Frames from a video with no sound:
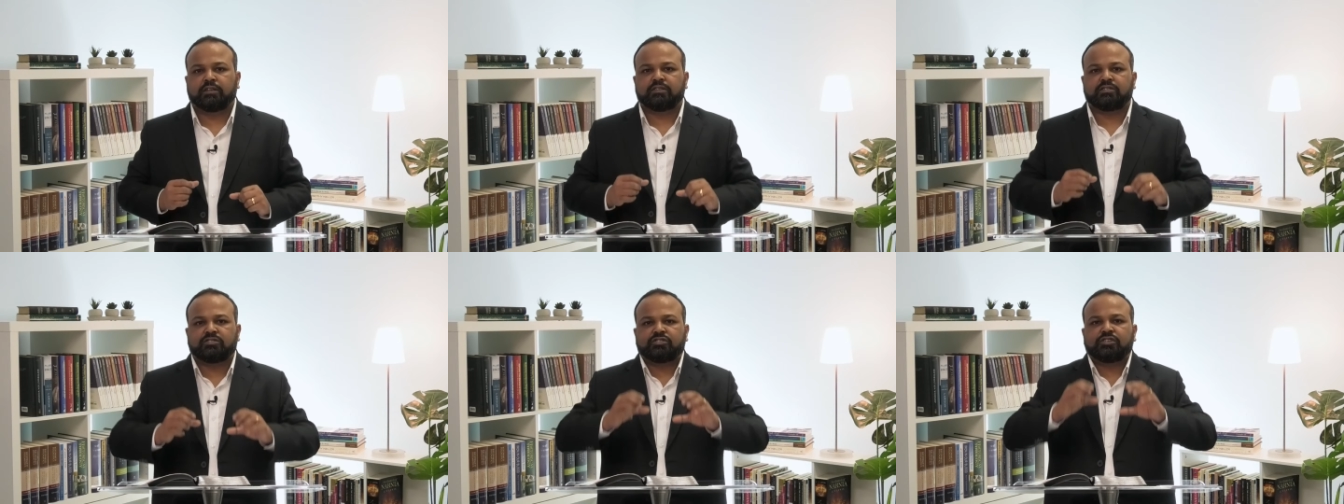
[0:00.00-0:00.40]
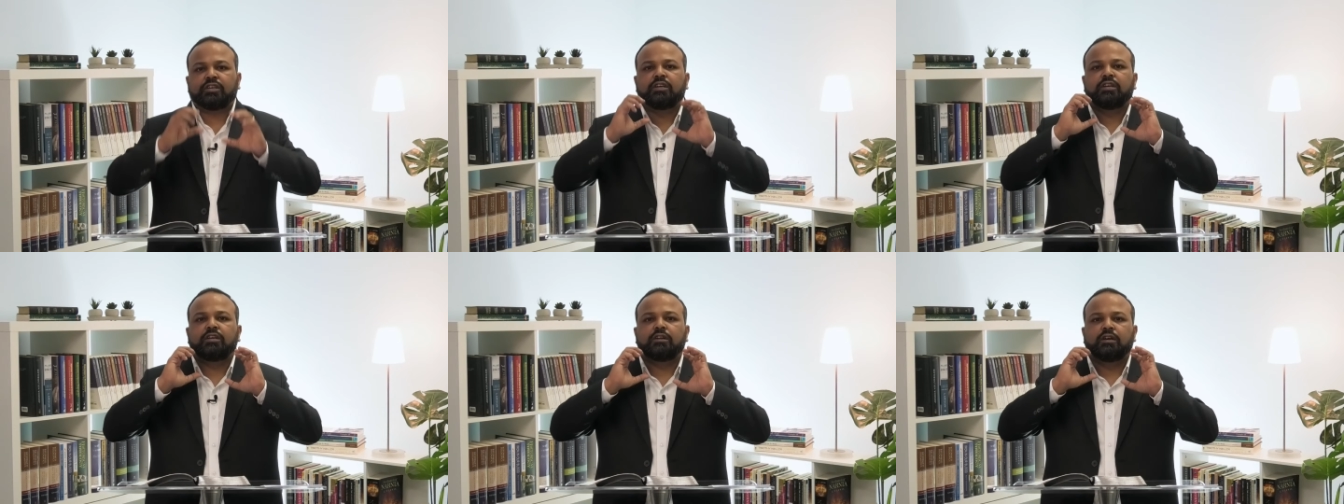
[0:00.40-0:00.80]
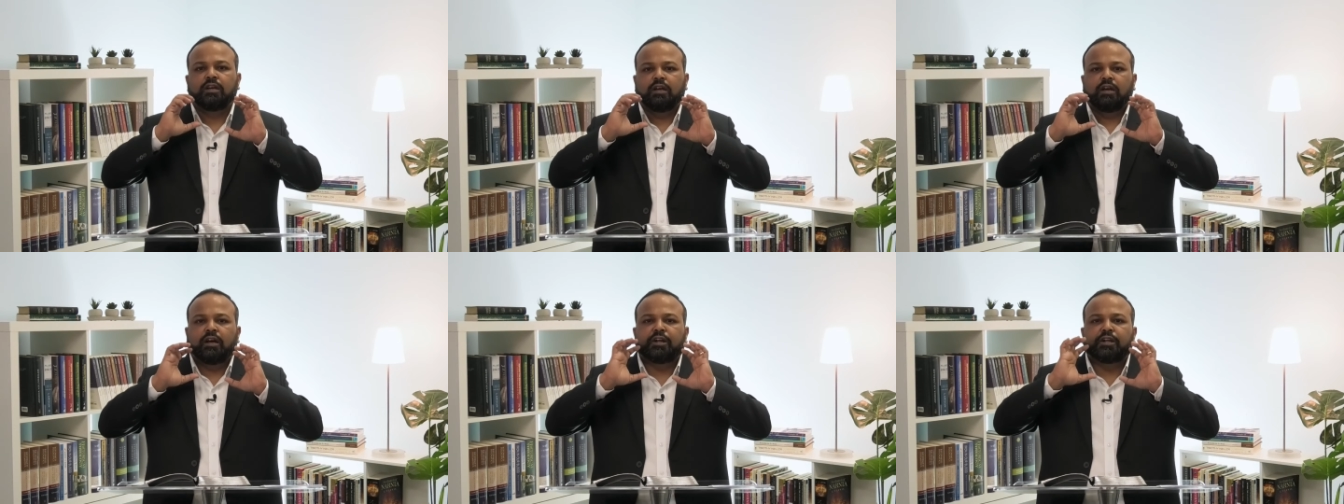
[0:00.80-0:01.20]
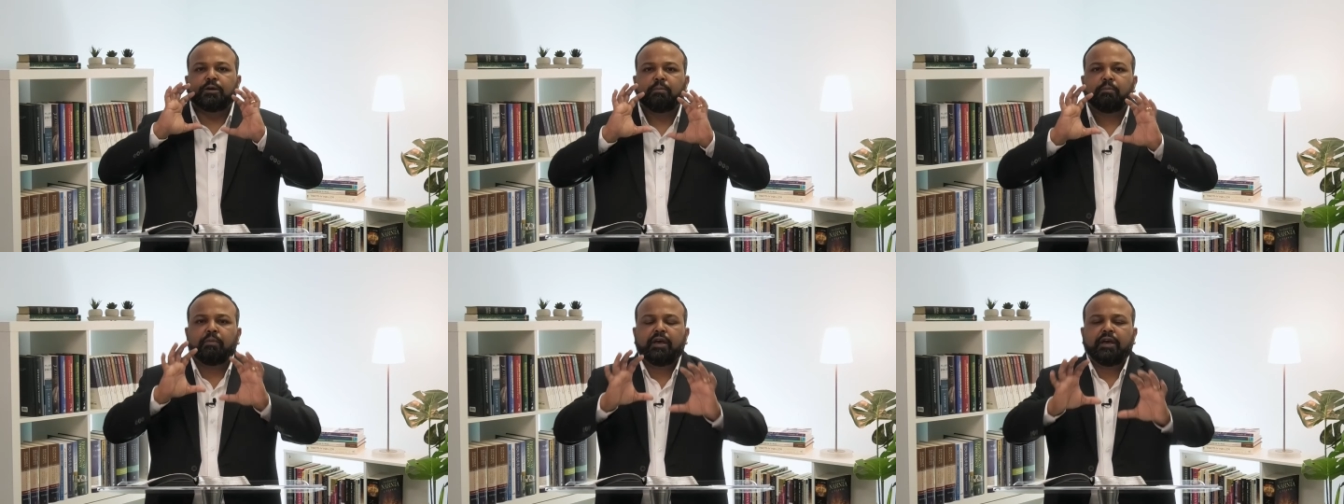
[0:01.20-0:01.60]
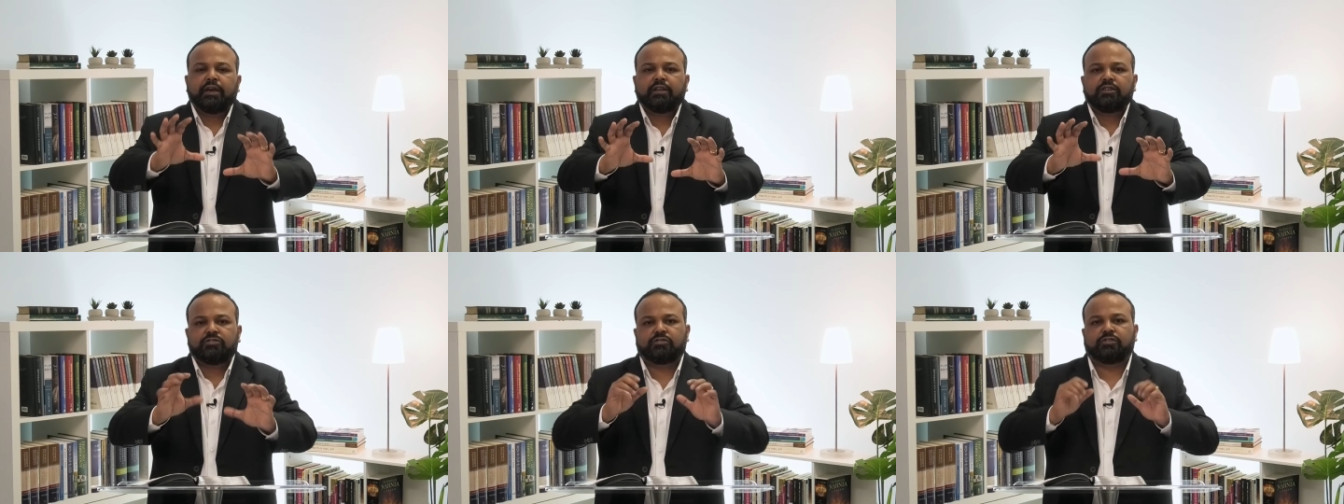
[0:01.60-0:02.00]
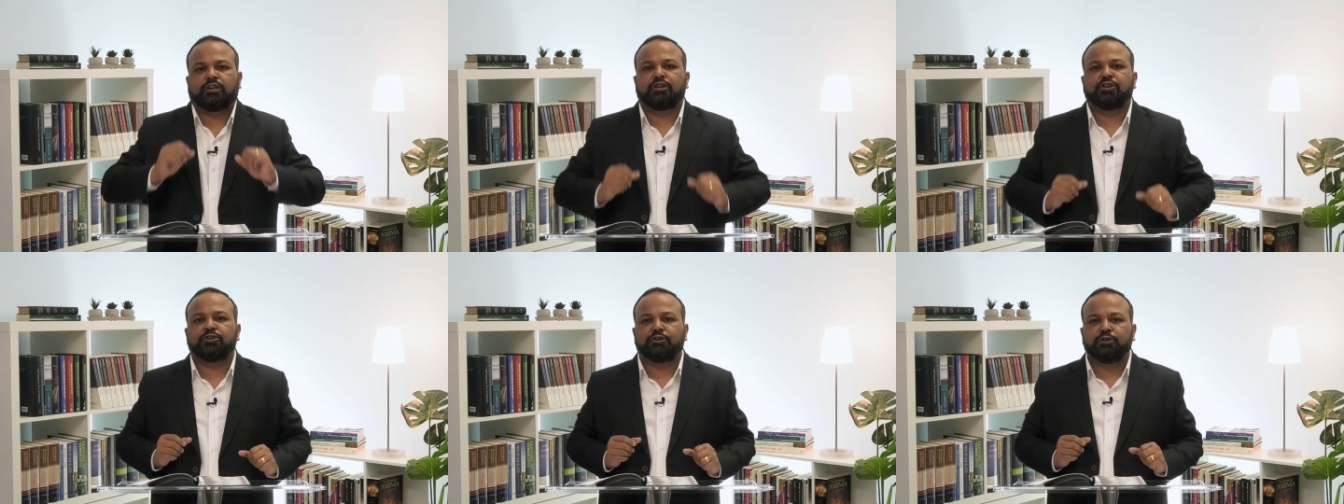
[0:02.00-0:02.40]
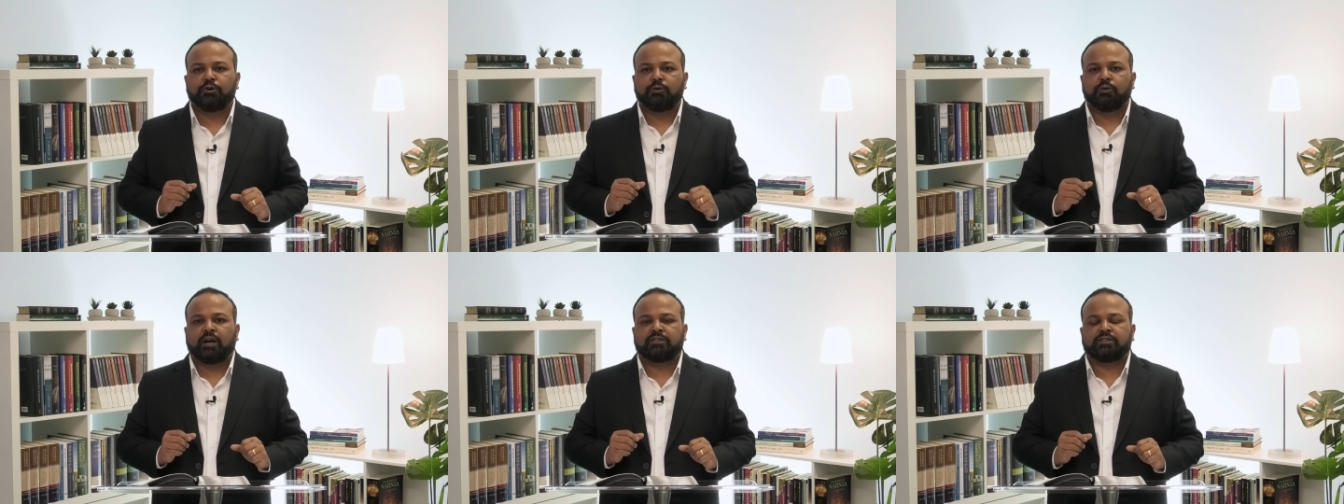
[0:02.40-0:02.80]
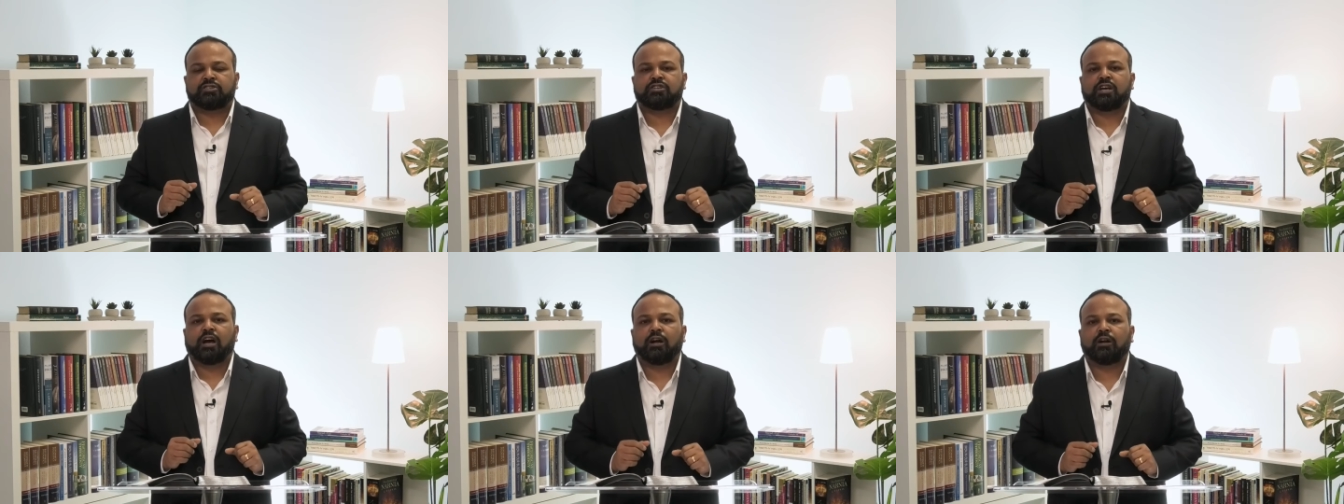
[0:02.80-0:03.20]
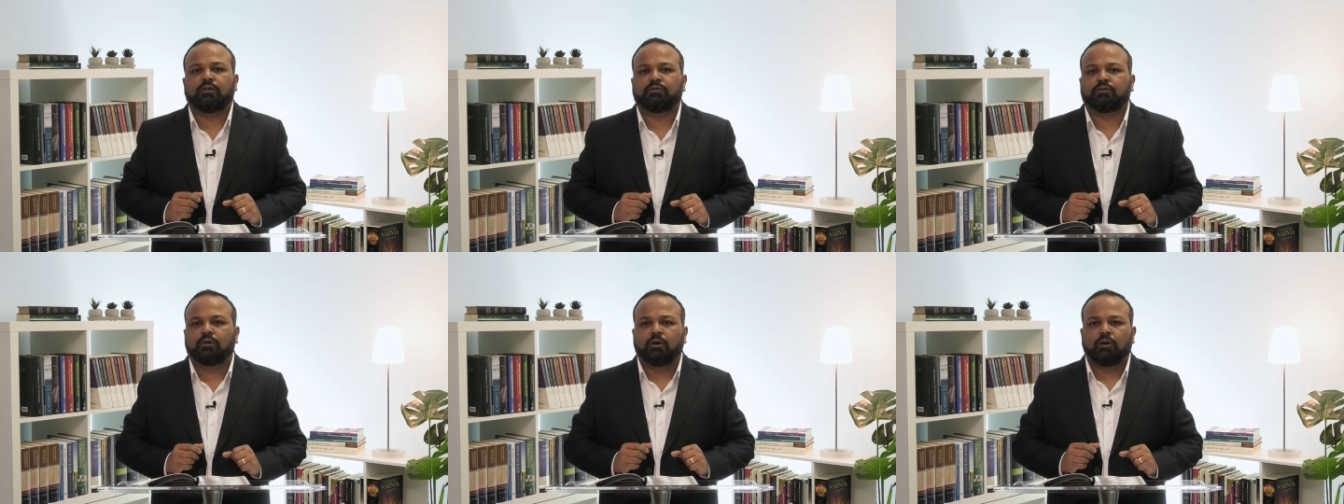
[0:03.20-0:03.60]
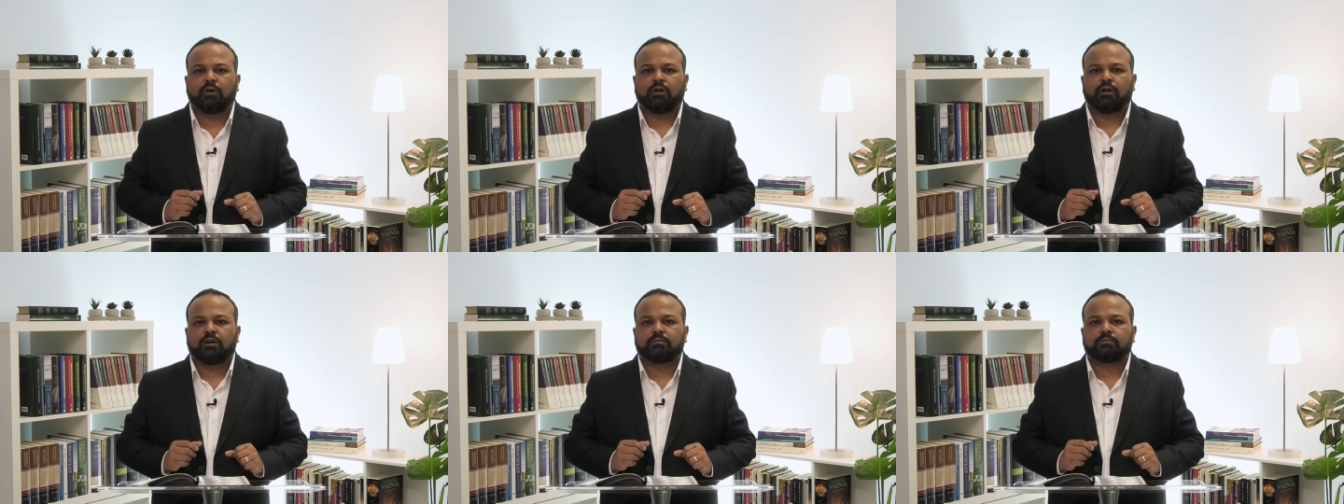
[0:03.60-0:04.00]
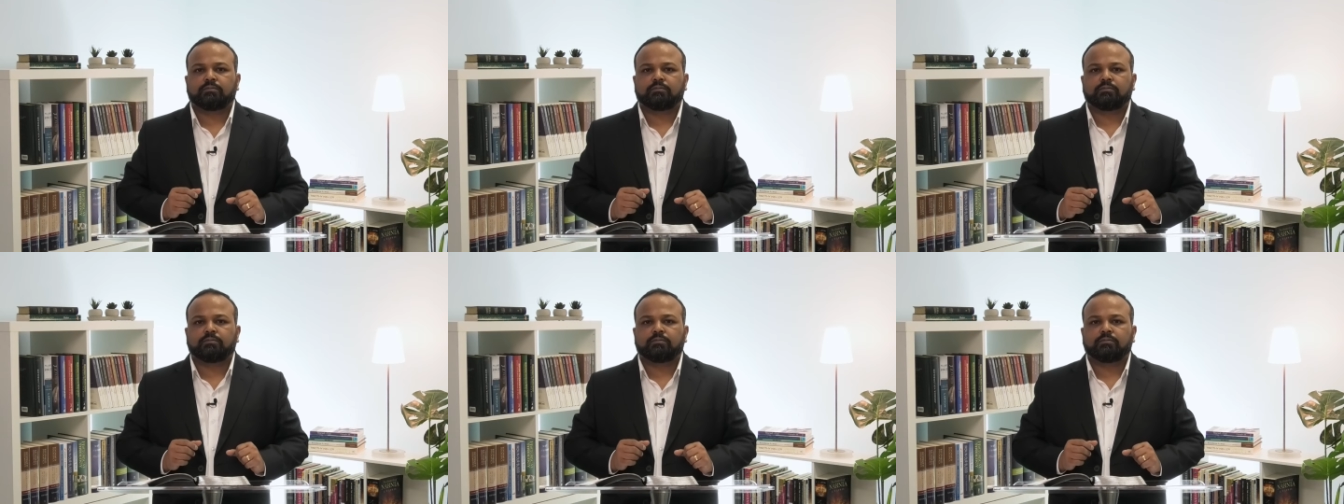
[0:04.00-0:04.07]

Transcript: This seed remains in you as a child of God.